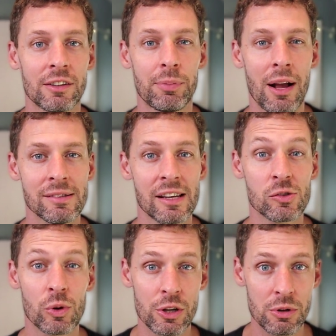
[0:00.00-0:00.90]

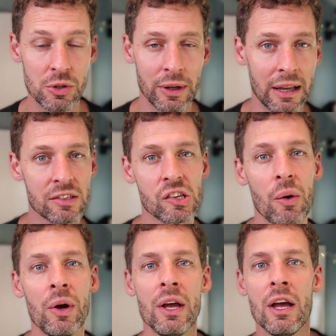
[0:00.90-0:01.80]
process where you were doing it.
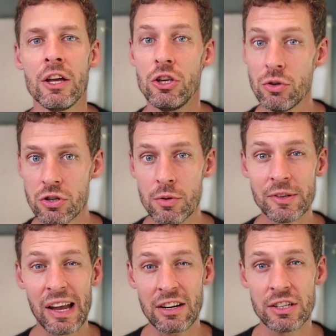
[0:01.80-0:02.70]
So YouTube
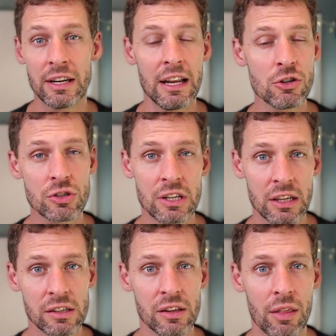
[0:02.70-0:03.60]
is actually an
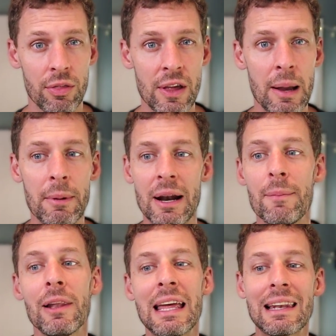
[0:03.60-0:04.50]
interesting thing, but
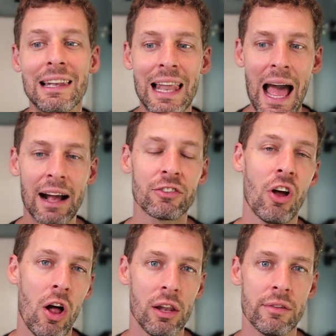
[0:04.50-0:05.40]
it lacks
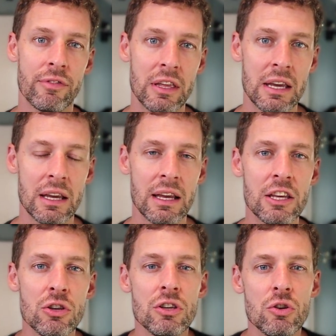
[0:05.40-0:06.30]
all of
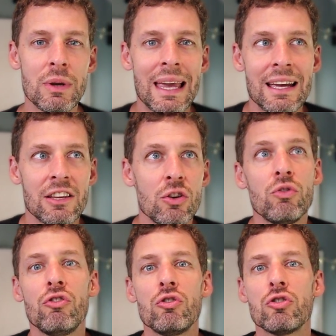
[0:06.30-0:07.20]
you can't
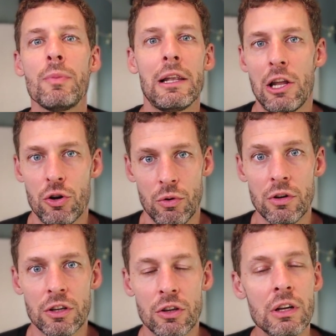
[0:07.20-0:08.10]
use YouTube
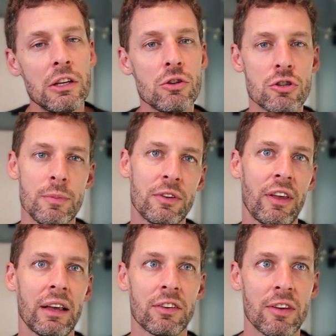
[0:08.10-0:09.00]
alone. You need YouTube as
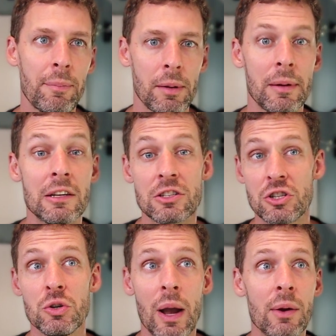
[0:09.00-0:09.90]
like a supplement
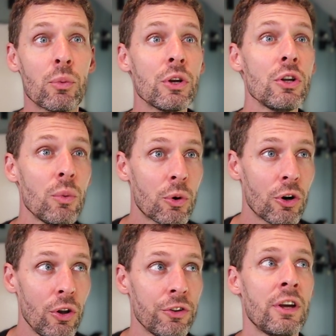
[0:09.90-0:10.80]
to a real
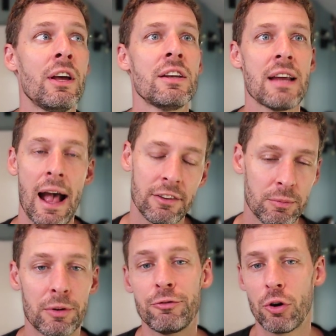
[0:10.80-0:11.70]
world task
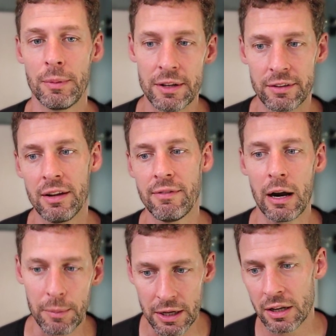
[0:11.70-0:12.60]
performance
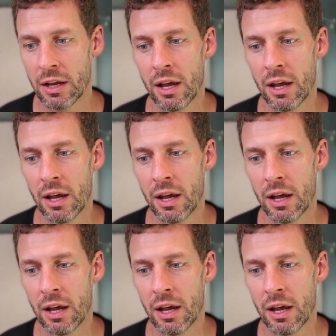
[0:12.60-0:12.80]
environment.